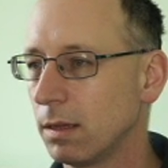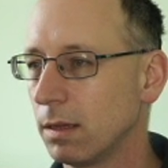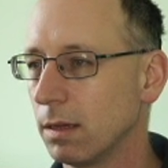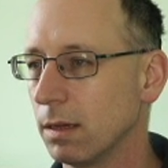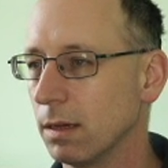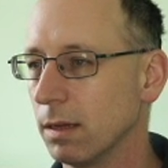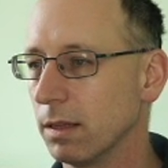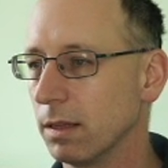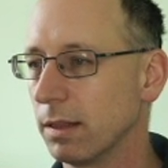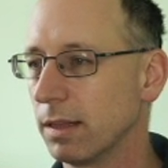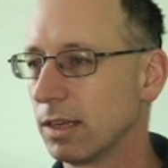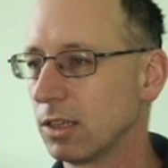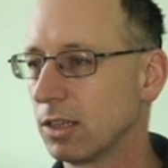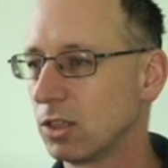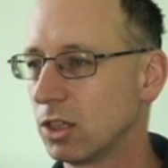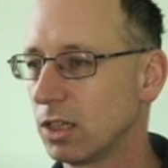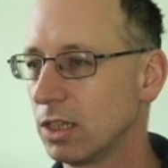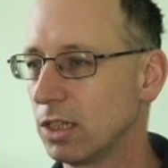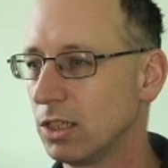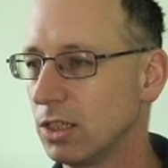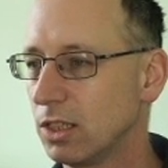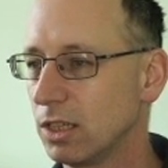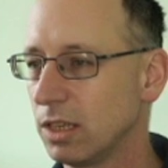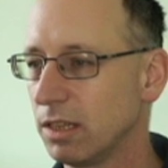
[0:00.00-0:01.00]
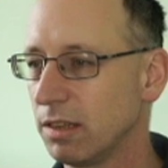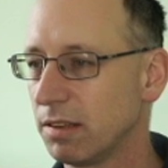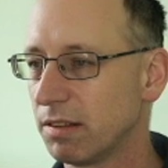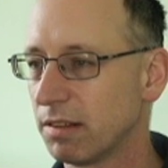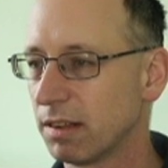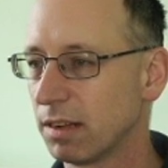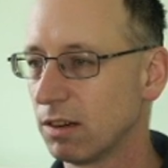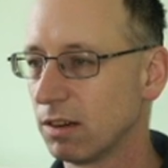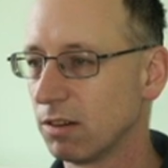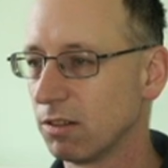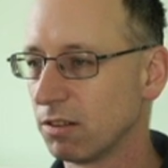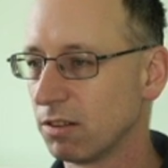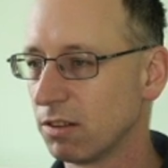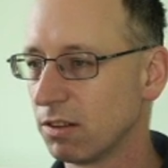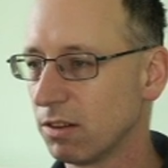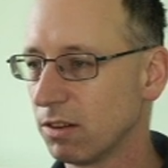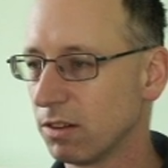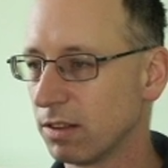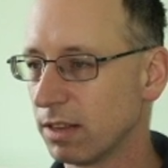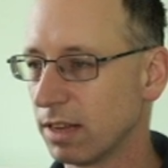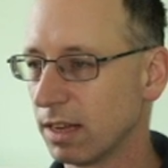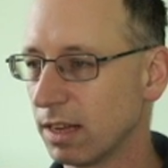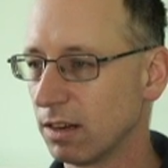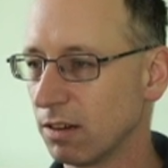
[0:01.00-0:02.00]
That changes, that looks
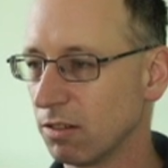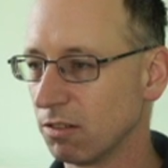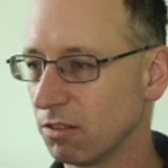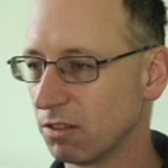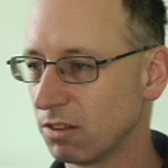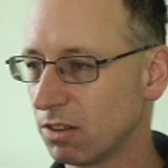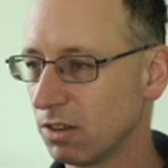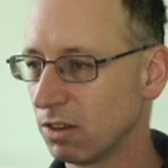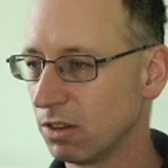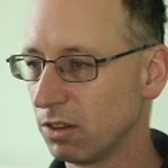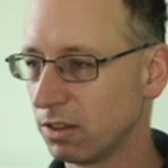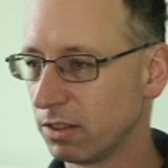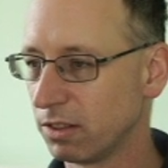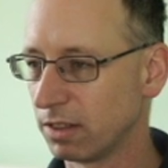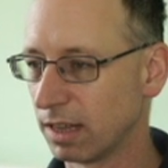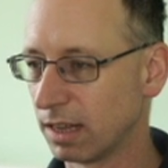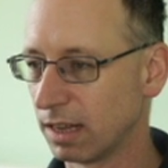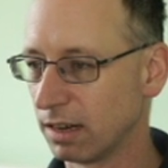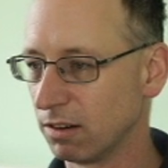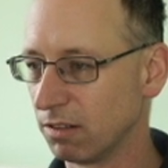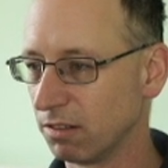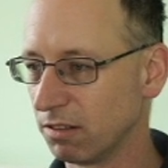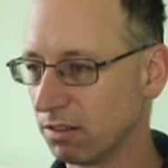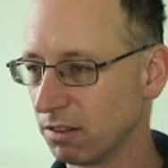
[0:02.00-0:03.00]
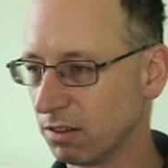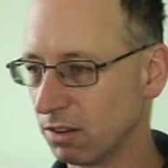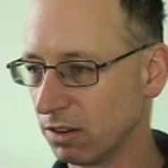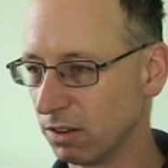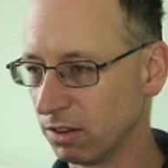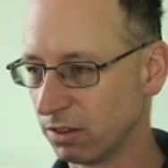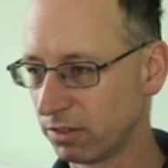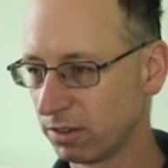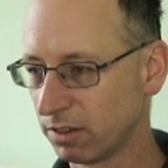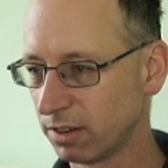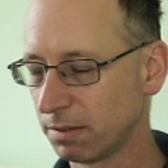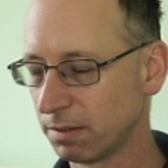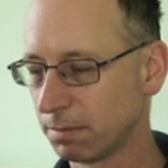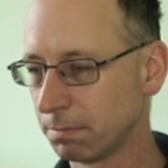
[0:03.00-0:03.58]
good, that looks good, that looks good.